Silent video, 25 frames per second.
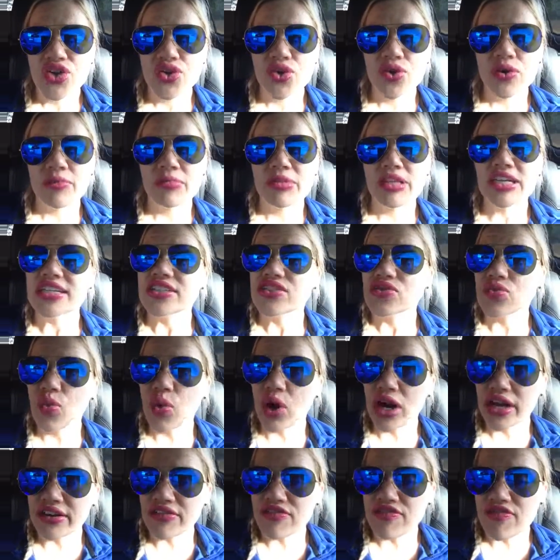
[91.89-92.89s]
Normally it's
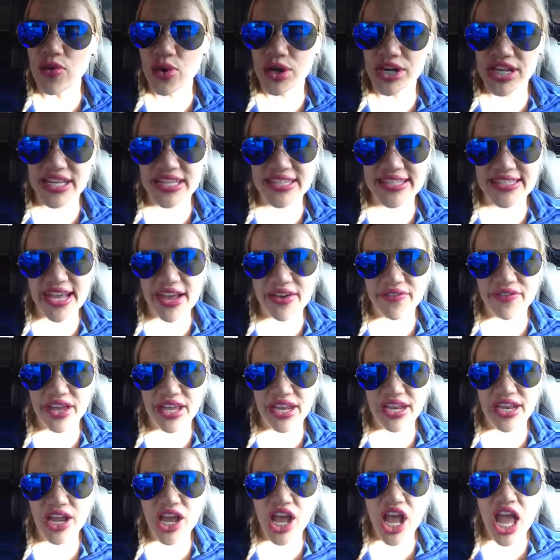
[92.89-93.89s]

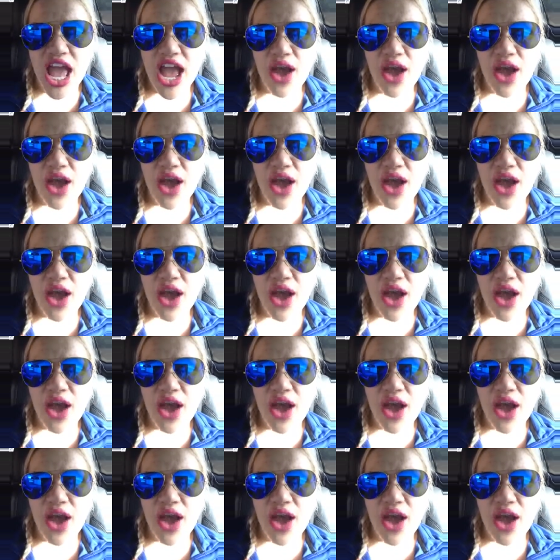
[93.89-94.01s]
$147.